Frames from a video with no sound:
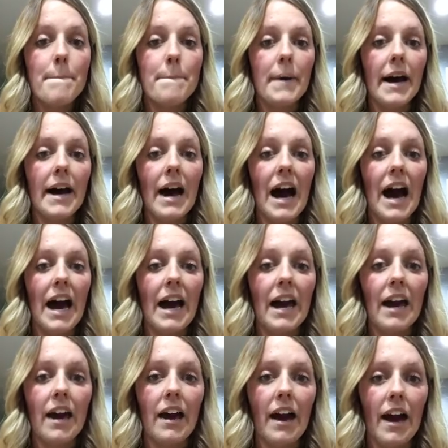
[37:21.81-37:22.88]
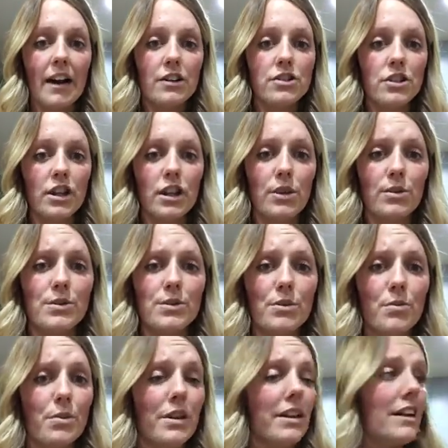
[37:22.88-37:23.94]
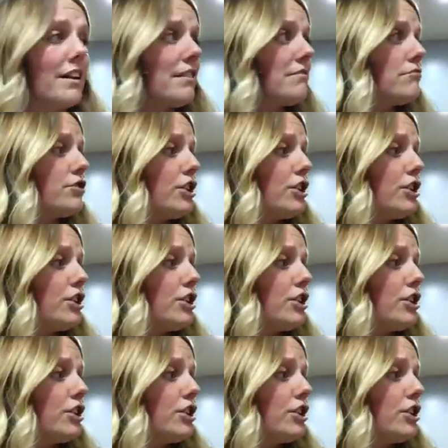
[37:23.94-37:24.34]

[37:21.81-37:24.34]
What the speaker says: But I actually use a really